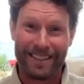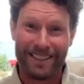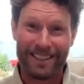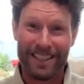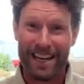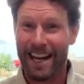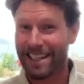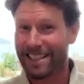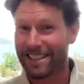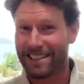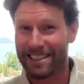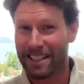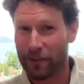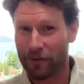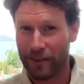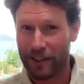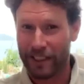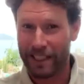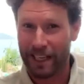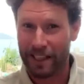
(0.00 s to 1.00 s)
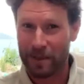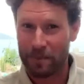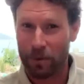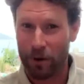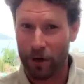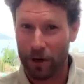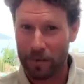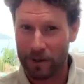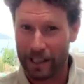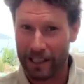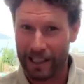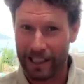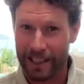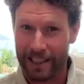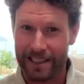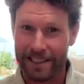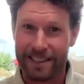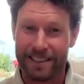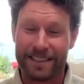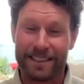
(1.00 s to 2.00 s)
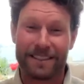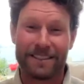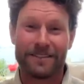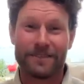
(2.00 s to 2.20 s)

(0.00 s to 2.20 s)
Sharks are definitely down the bottom of the list.